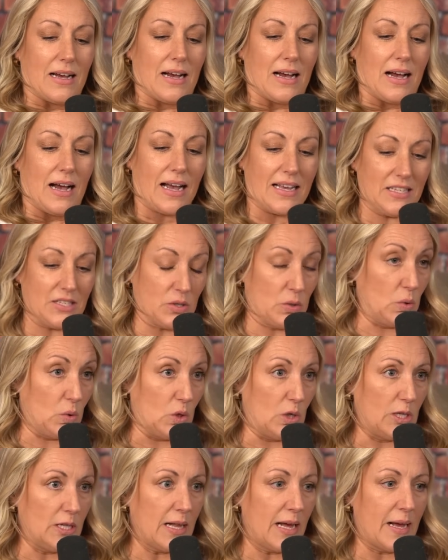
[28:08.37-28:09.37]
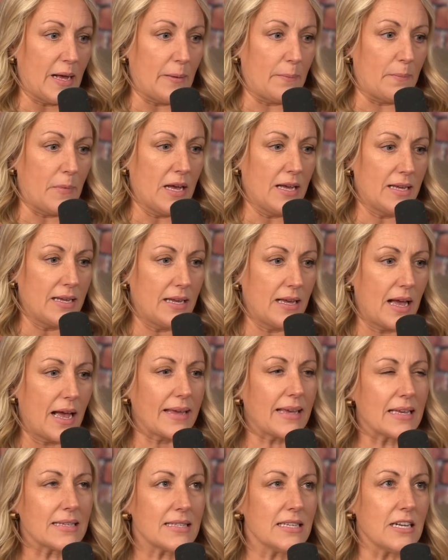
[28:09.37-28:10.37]
high school, um, I
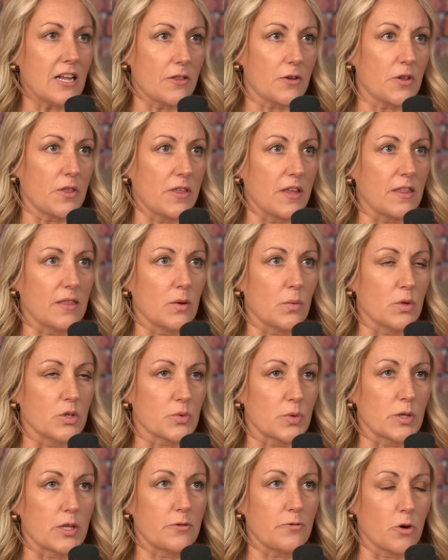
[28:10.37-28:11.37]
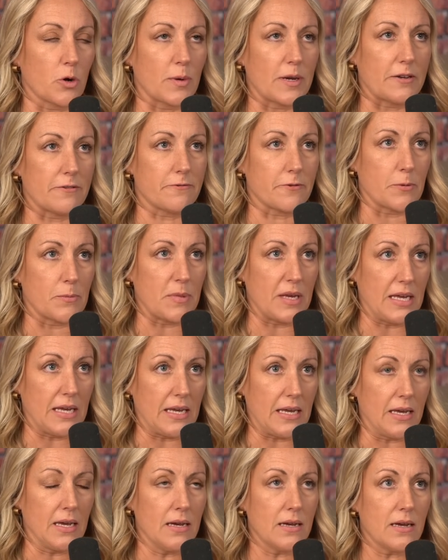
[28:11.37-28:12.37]
guess another thing that was really formative for
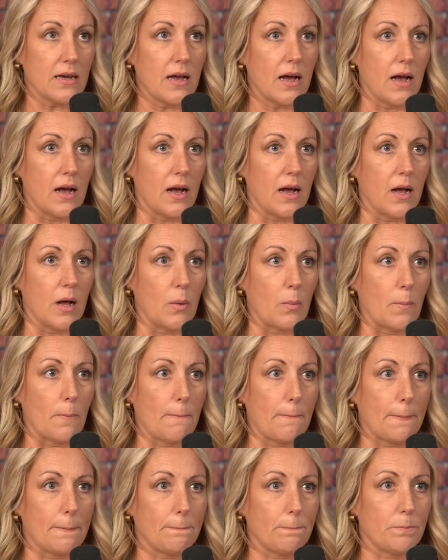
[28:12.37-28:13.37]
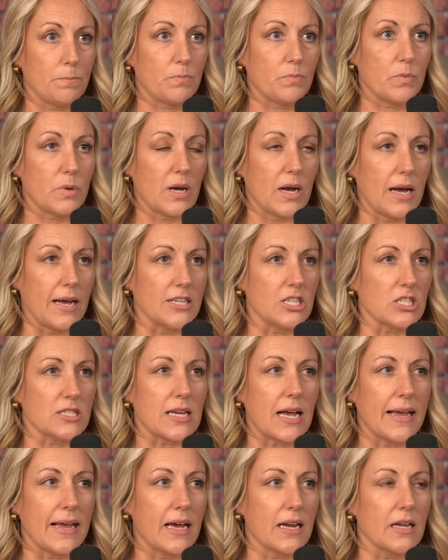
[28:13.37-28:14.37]
me, um, I just
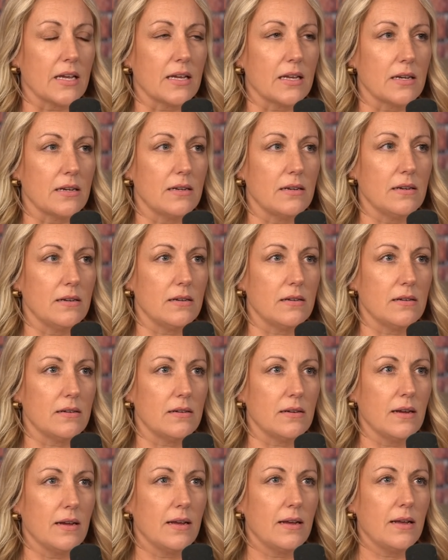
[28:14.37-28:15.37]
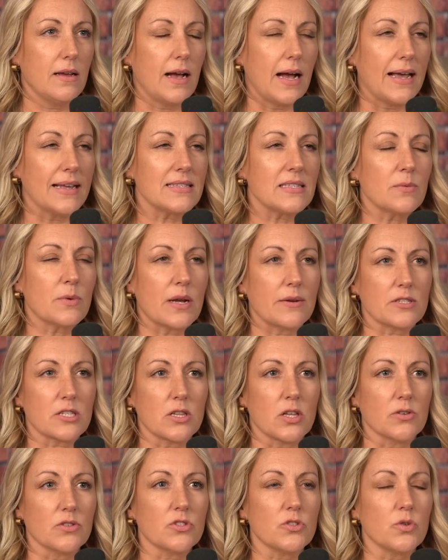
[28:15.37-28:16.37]
I had a I had someone I was
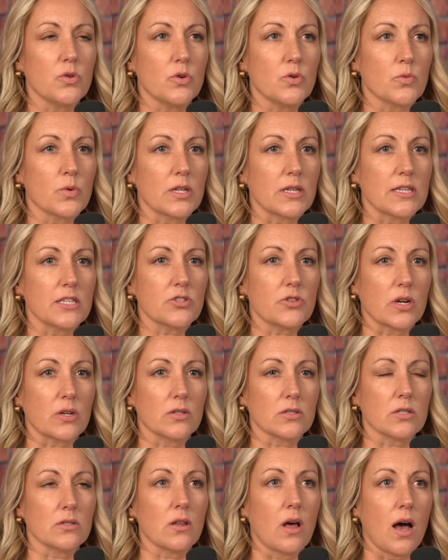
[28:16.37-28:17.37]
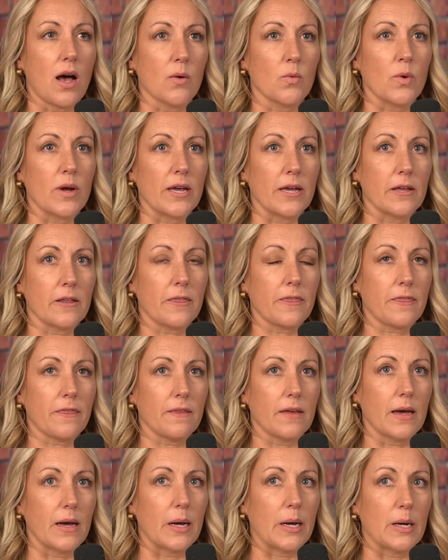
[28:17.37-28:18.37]
close to who really struggled a lot with
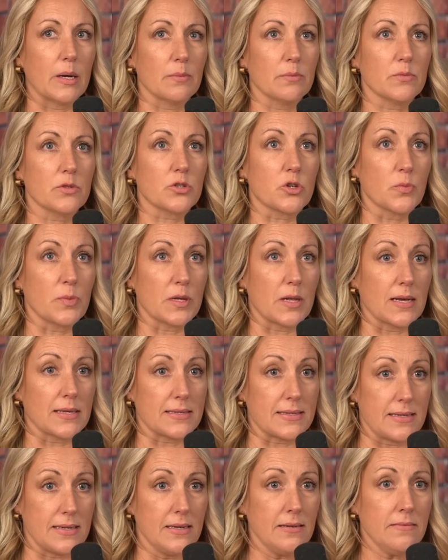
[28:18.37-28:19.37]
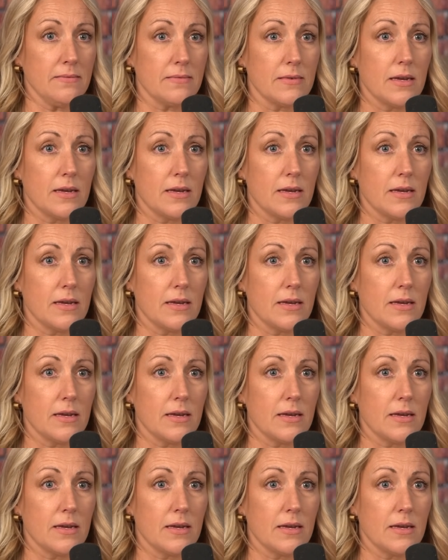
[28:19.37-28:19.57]
um, scrupulosity